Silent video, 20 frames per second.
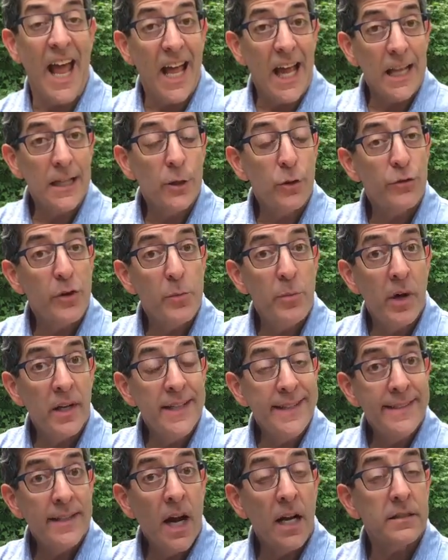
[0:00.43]
Hello
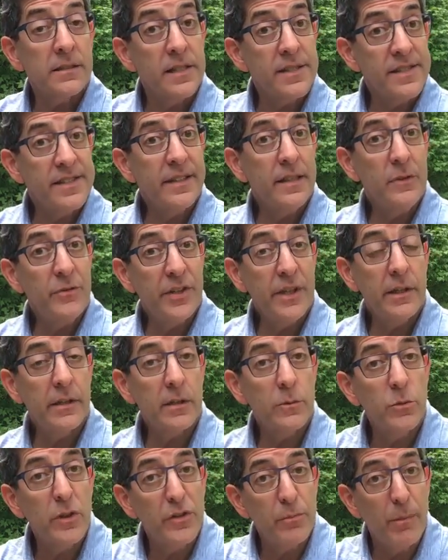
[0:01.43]
everybody, Dr. Steve
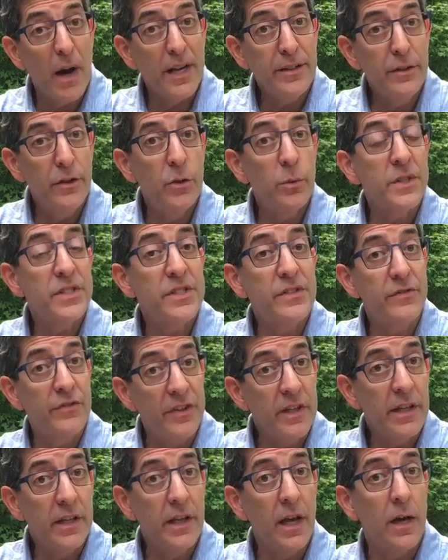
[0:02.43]
here with my newest
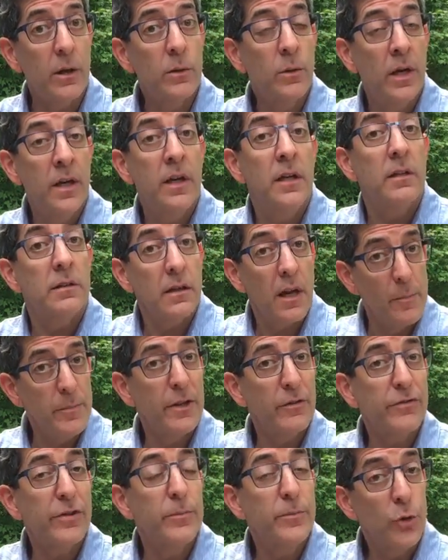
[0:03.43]
video
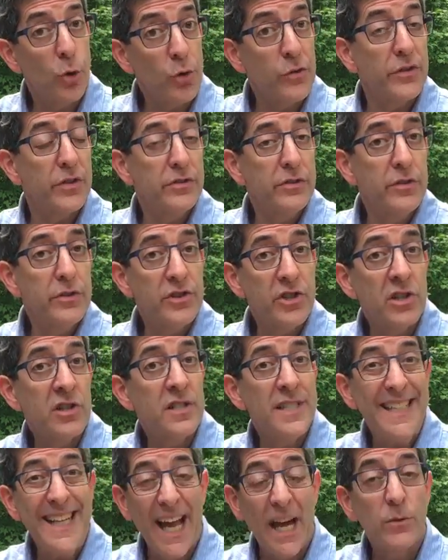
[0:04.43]
coming from northern New
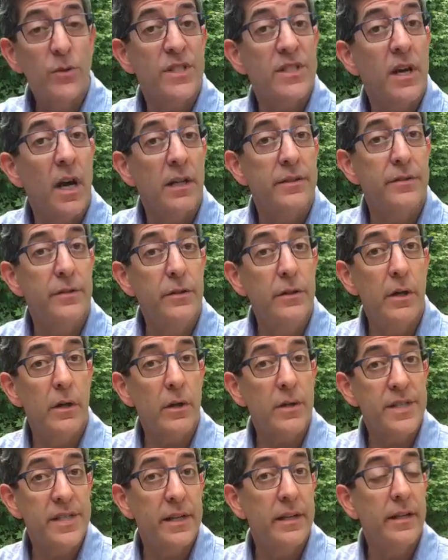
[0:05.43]
Jersey outside New
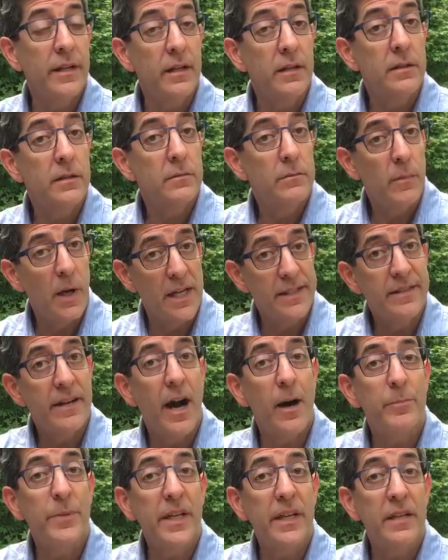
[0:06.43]
York City. My
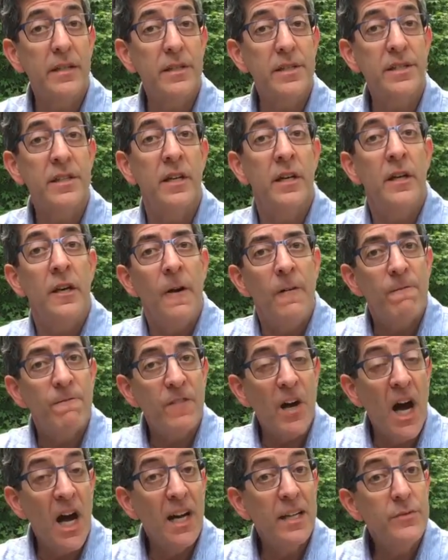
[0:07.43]
topic is
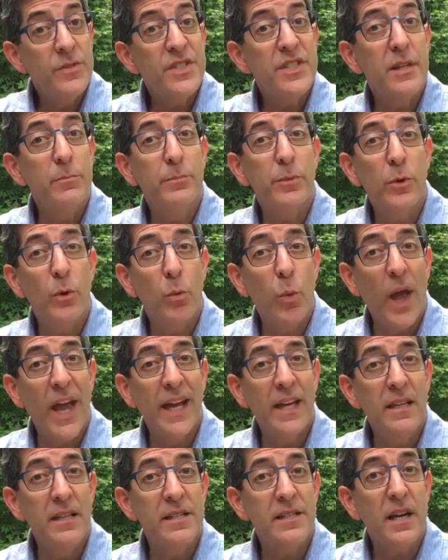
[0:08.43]
five simple
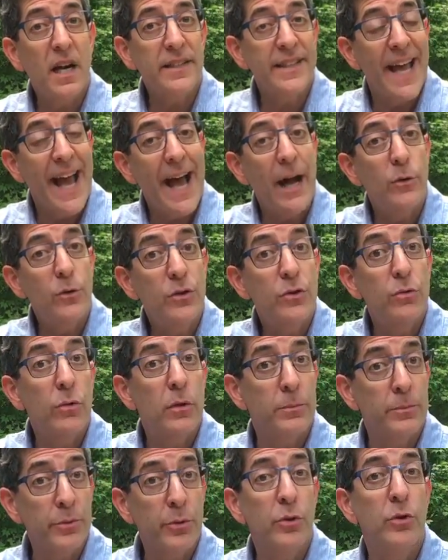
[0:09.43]
ways on how
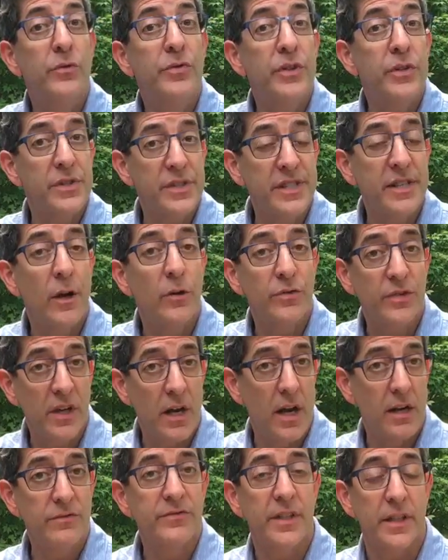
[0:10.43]
to improve your
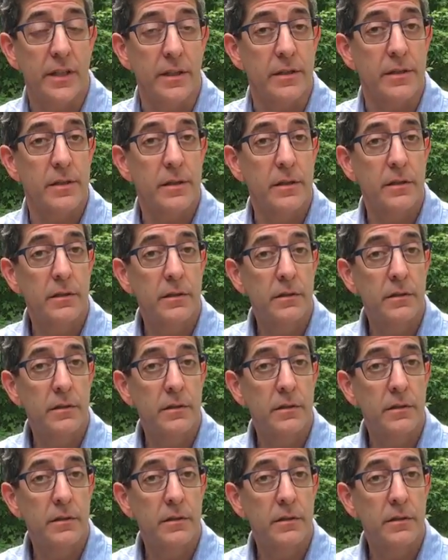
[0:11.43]
self-confidence.